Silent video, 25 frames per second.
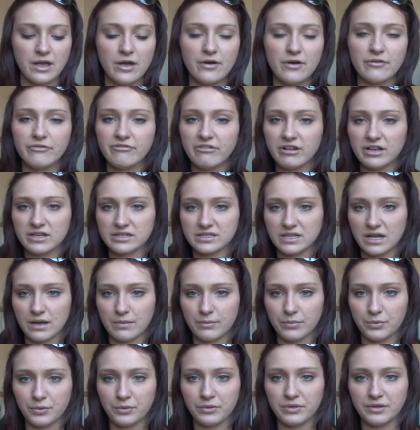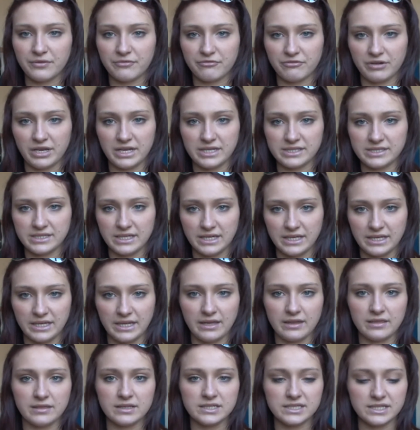for example, the free CD
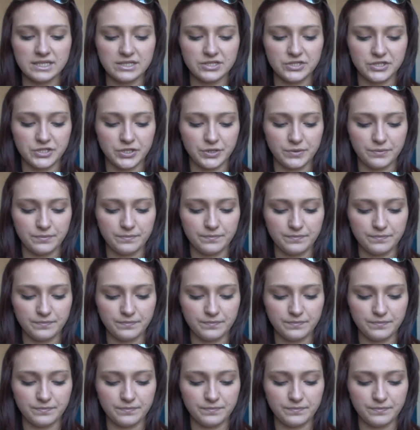in this issue.